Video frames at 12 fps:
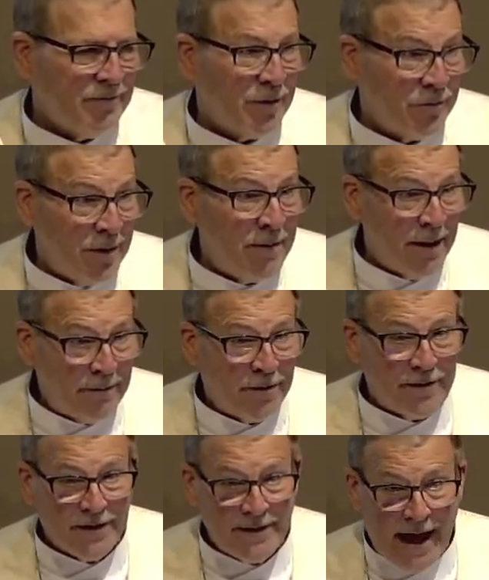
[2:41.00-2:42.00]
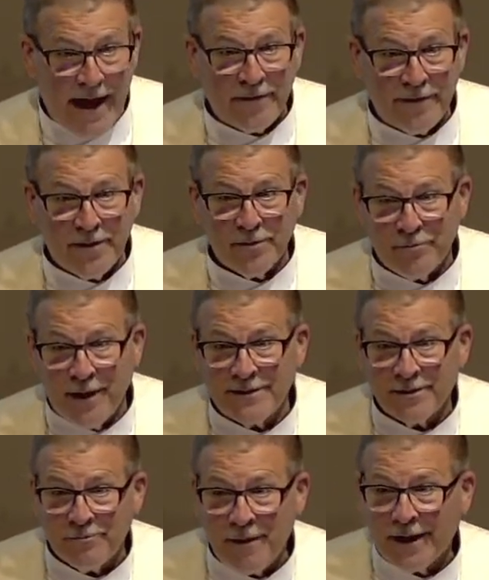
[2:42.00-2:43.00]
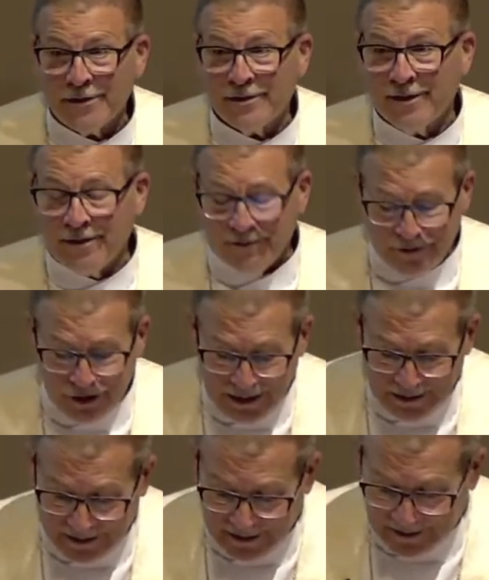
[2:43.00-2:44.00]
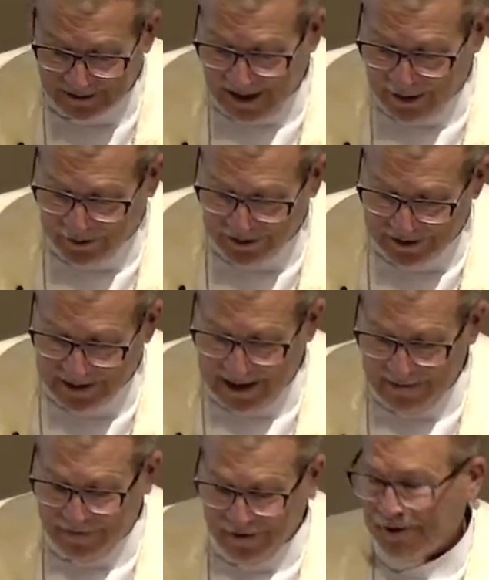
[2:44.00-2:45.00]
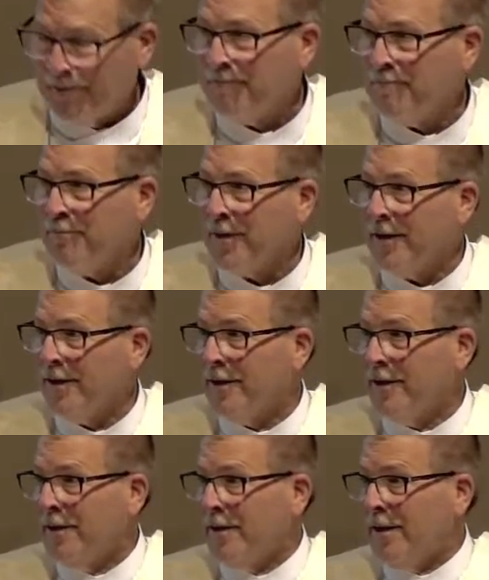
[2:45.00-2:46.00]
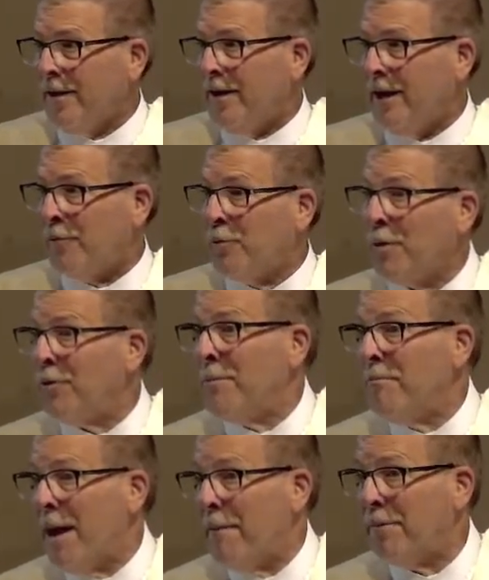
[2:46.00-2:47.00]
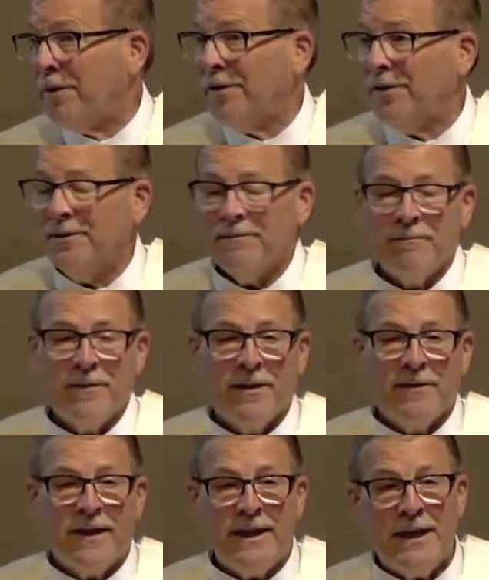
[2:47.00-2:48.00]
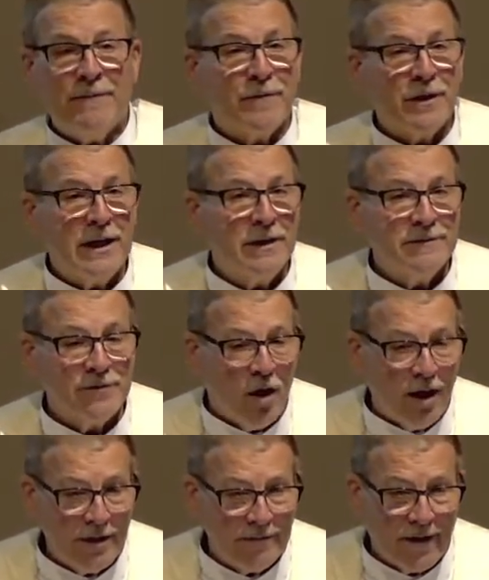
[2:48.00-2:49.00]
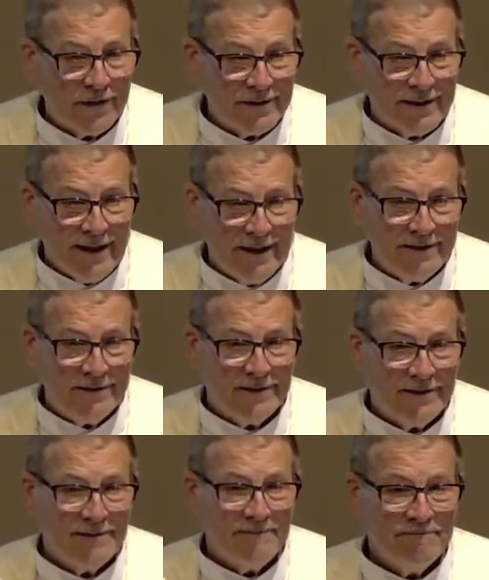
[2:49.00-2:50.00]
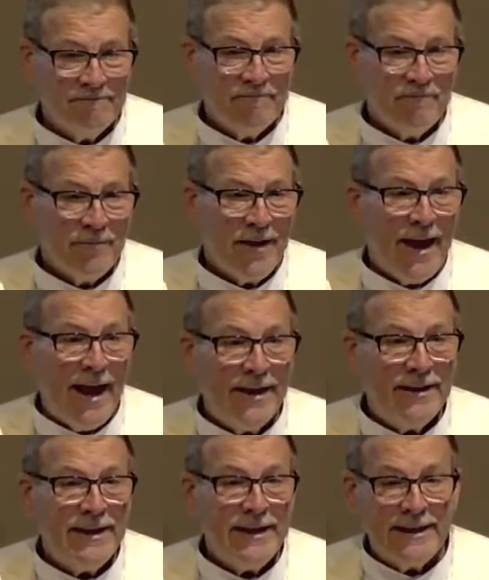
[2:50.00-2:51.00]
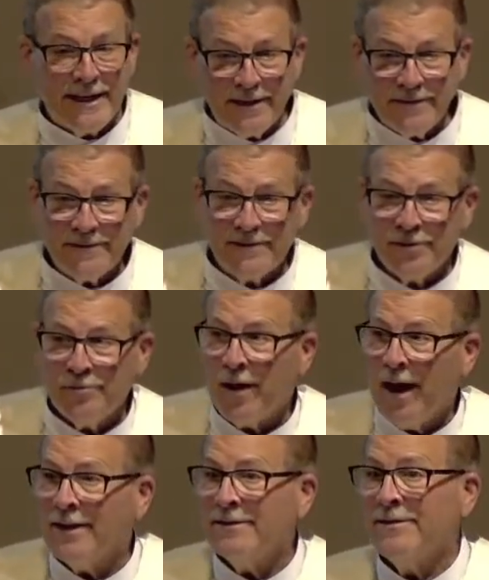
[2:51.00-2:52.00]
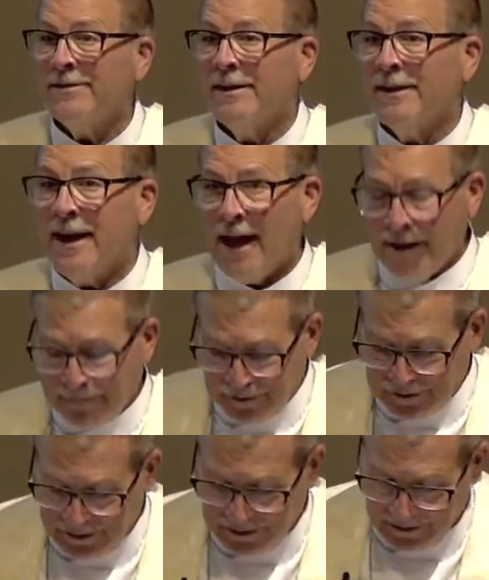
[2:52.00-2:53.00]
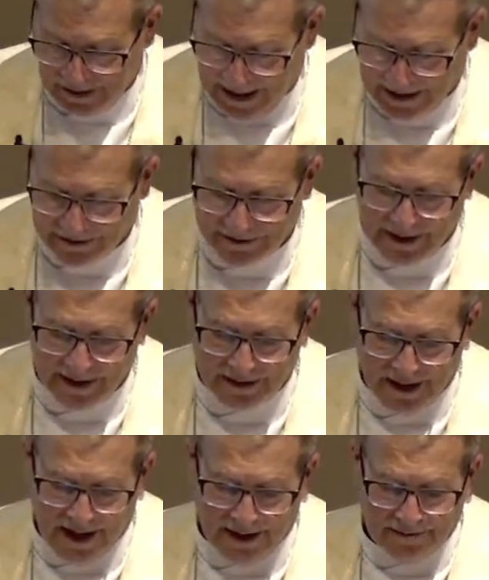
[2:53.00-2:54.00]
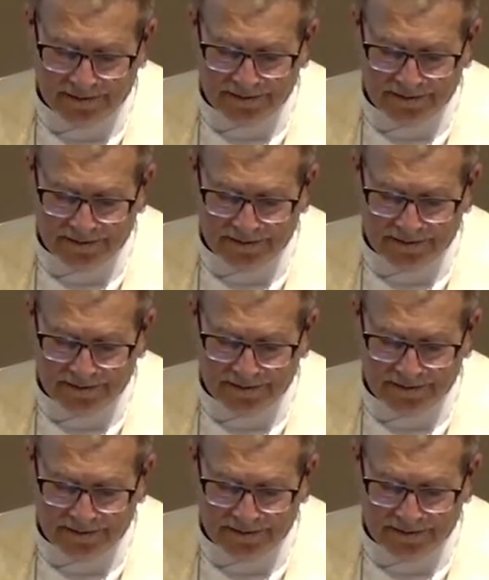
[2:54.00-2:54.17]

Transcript: We remember the death and the resurrection of Jesus, our Savior. And we remember that he forgives all of our sins and he gives to us everlasting life.